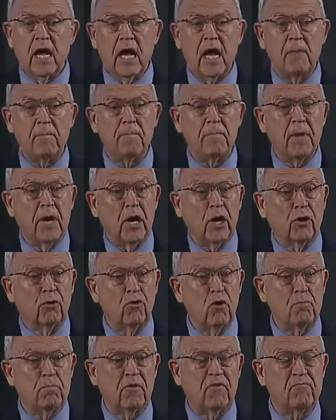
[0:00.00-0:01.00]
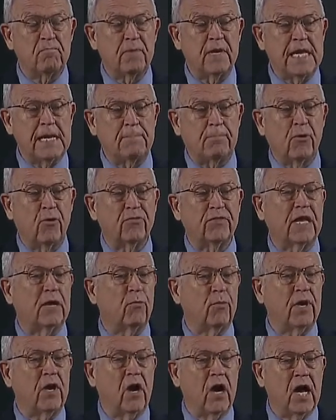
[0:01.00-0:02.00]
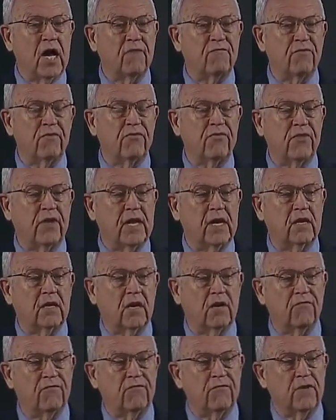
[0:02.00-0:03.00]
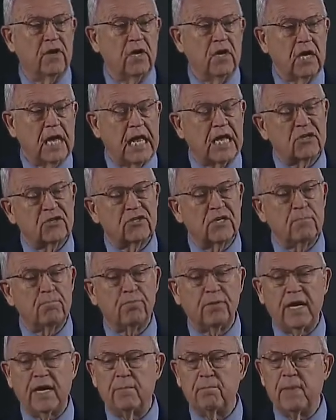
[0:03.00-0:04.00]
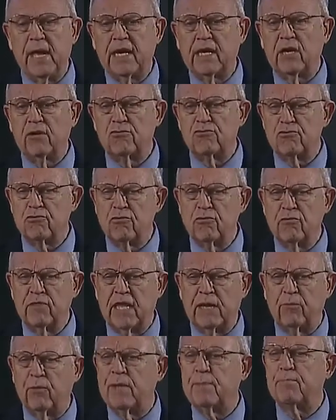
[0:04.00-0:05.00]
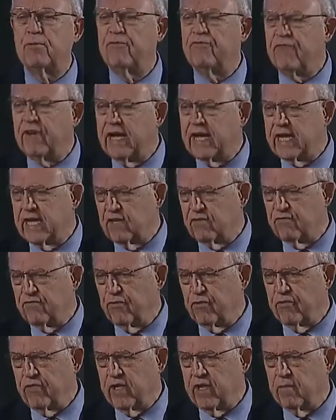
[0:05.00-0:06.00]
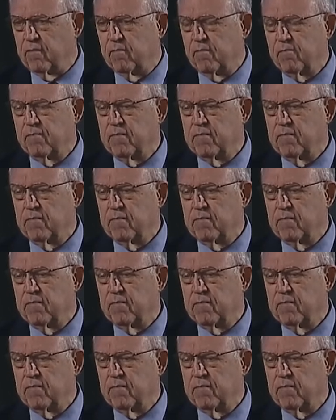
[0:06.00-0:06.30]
A group of people that we often think of as simply making sure that we provide for them.